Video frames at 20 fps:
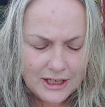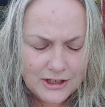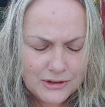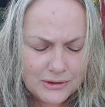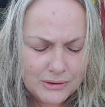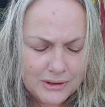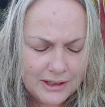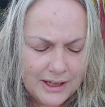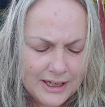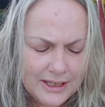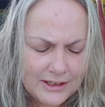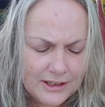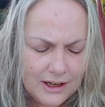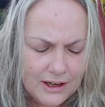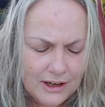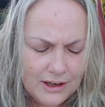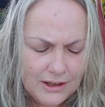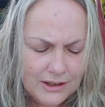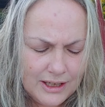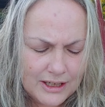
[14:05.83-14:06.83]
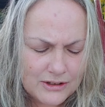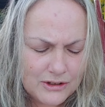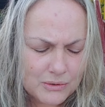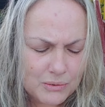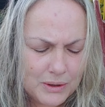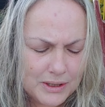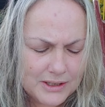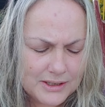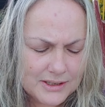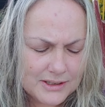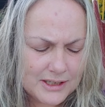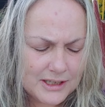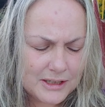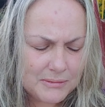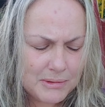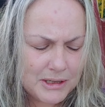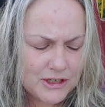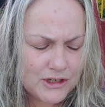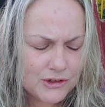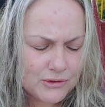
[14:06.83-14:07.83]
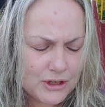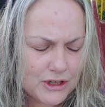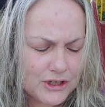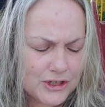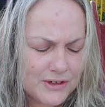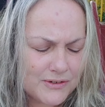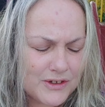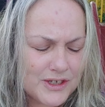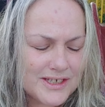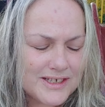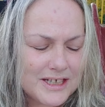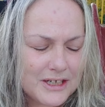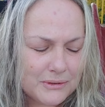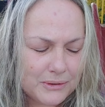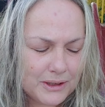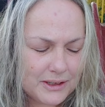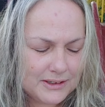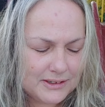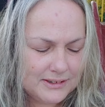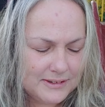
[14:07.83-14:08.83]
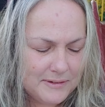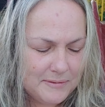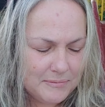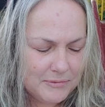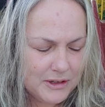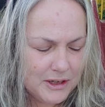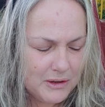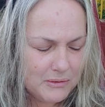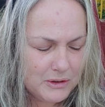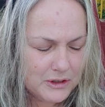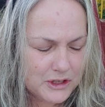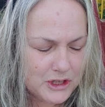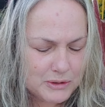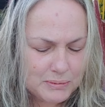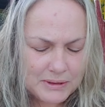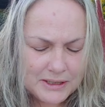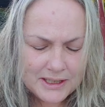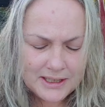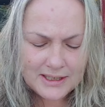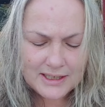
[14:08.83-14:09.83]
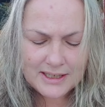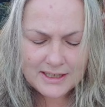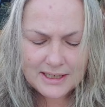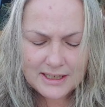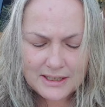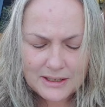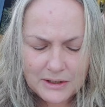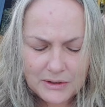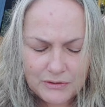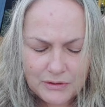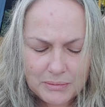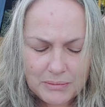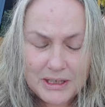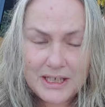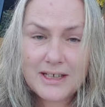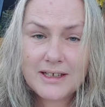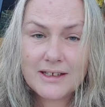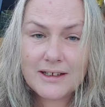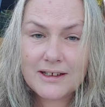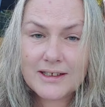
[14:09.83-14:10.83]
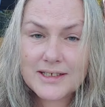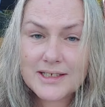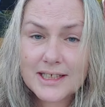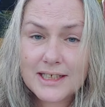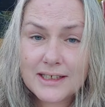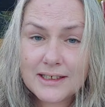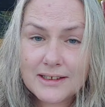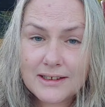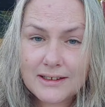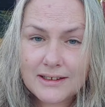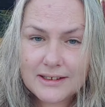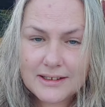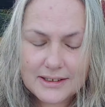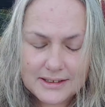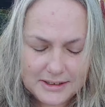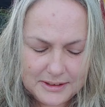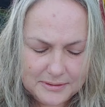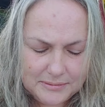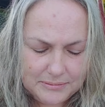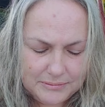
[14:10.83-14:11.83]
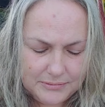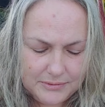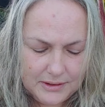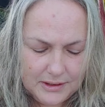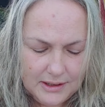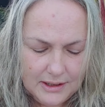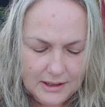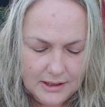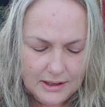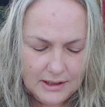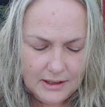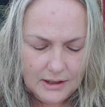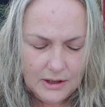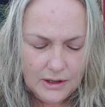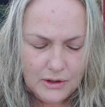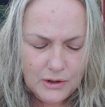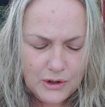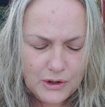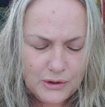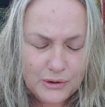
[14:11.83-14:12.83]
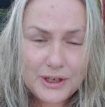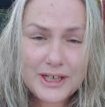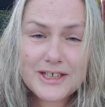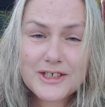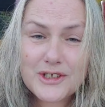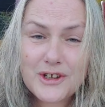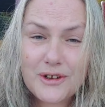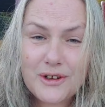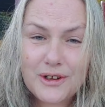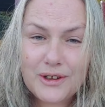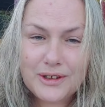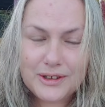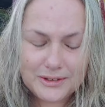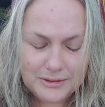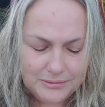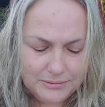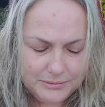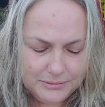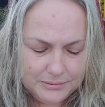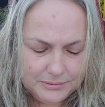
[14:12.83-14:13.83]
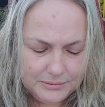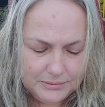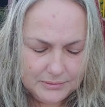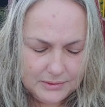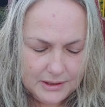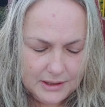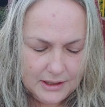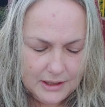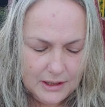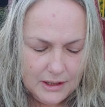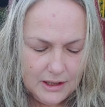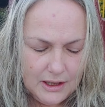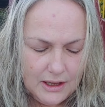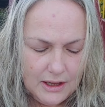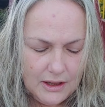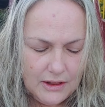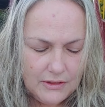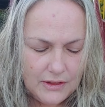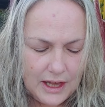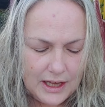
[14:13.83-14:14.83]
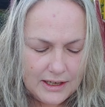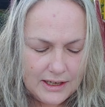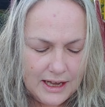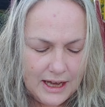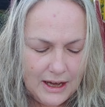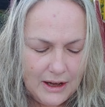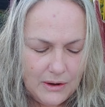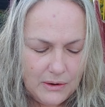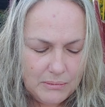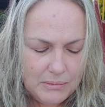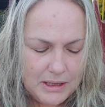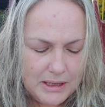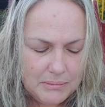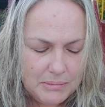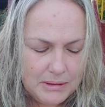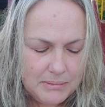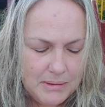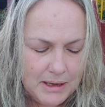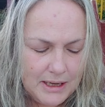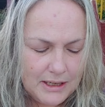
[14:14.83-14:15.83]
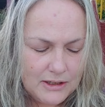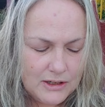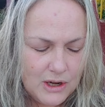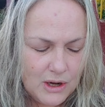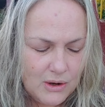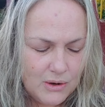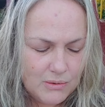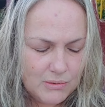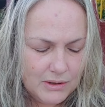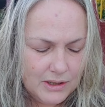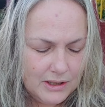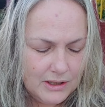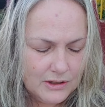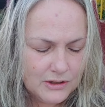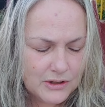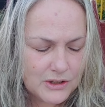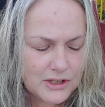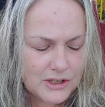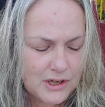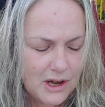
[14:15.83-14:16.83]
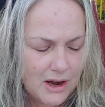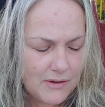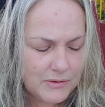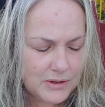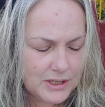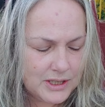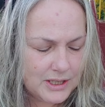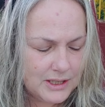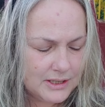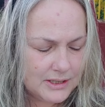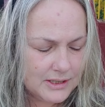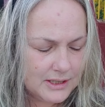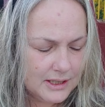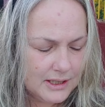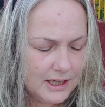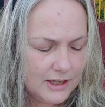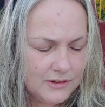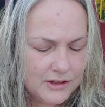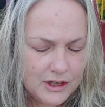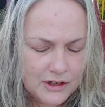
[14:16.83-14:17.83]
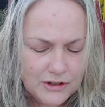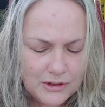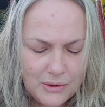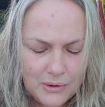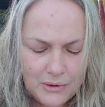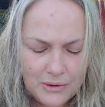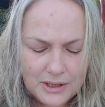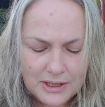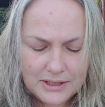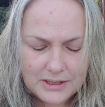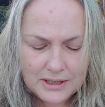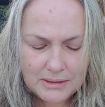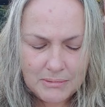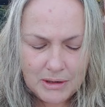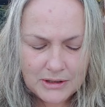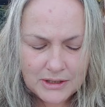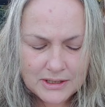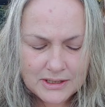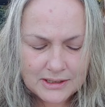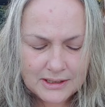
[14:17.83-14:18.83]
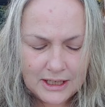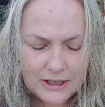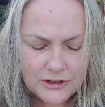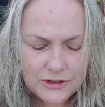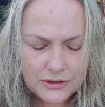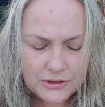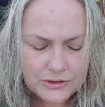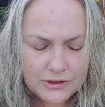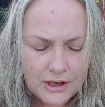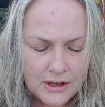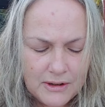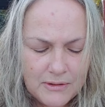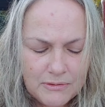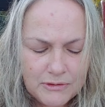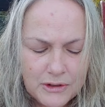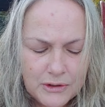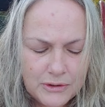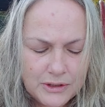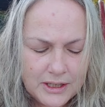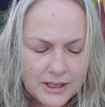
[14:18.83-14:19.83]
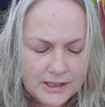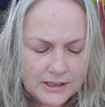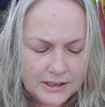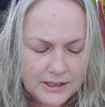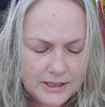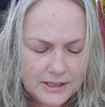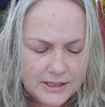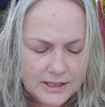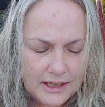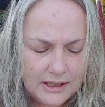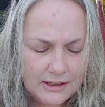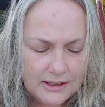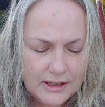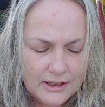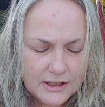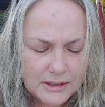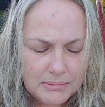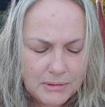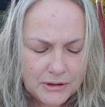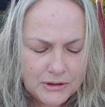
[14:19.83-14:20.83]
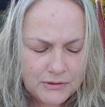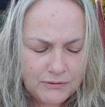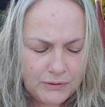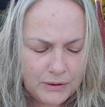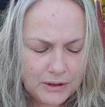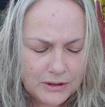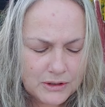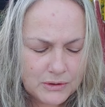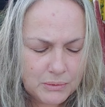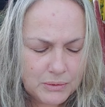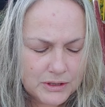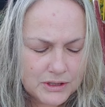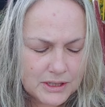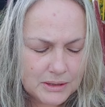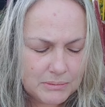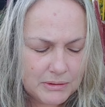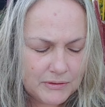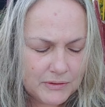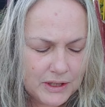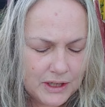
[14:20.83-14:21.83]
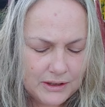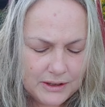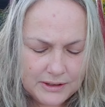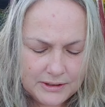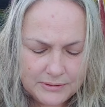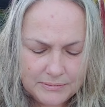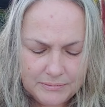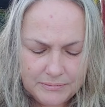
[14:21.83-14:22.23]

and to enlighten all as to what is the administration of the secret, which has been concealed from the eons in God, who creates all, that now may be made known to the sovereignties and the authorities among the celestials through the ecclesia, the multifarious wisdom of God.